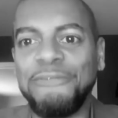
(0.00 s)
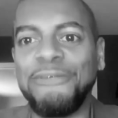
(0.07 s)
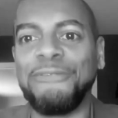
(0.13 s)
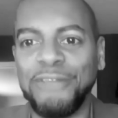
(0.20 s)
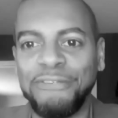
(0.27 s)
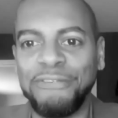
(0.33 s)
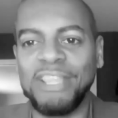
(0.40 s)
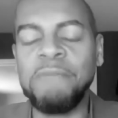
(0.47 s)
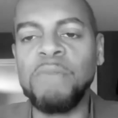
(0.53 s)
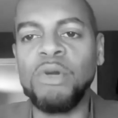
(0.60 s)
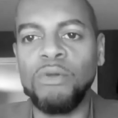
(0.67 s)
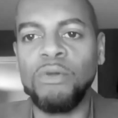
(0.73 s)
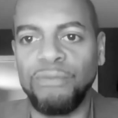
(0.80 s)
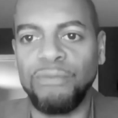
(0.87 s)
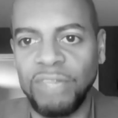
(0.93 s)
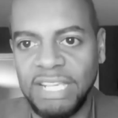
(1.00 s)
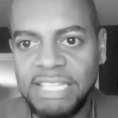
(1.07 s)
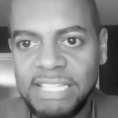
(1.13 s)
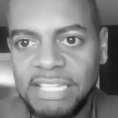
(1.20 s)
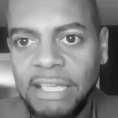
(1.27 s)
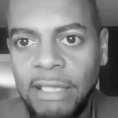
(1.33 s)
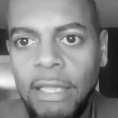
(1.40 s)
for 50
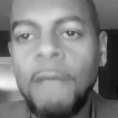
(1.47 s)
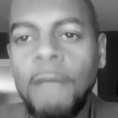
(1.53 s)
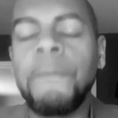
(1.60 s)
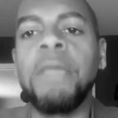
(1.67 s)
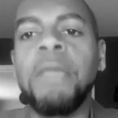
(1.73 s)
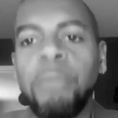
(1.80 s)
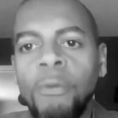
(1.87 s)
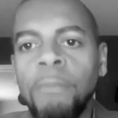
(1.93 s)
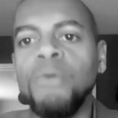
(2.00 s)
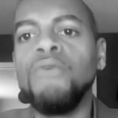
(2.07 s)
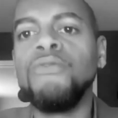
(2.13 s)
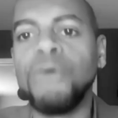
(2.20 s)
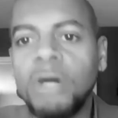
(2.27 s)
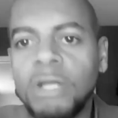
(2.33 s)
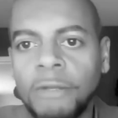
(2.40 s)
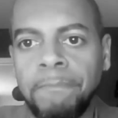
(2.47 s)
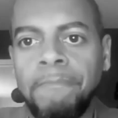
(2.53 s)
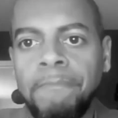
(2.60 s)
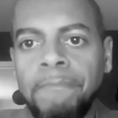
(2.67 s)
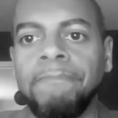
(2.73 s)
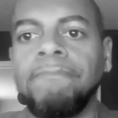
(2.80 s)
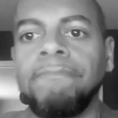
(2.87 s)
movies, people move on.